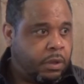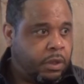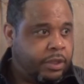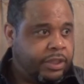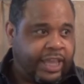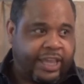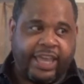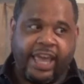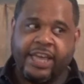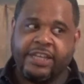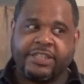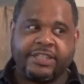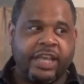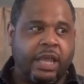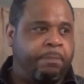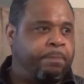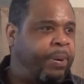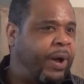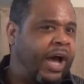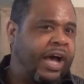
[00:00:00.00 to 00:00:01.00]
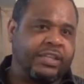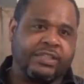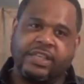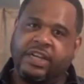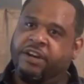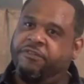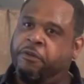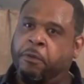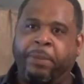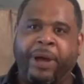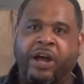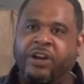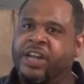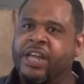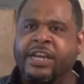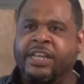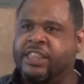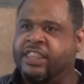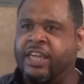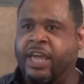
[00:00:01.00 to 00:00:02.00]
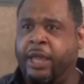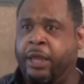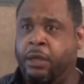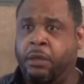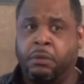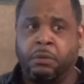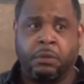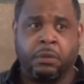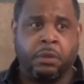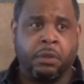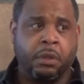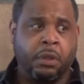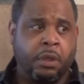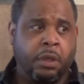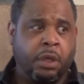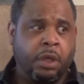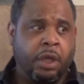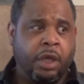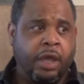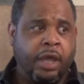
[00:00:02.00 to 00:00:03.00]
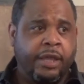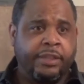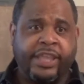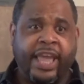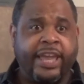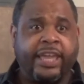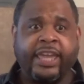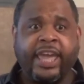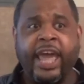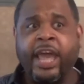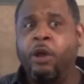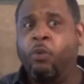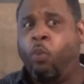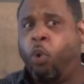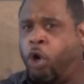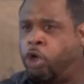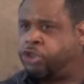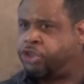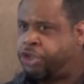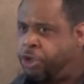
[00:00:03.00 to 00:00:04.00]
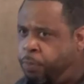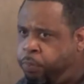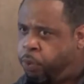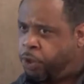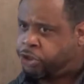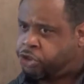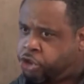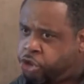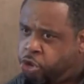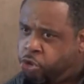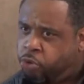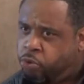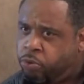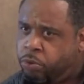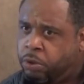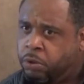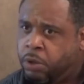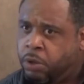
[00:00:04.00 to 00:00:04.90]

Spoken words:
They can't say positive about anything. They can't worship with you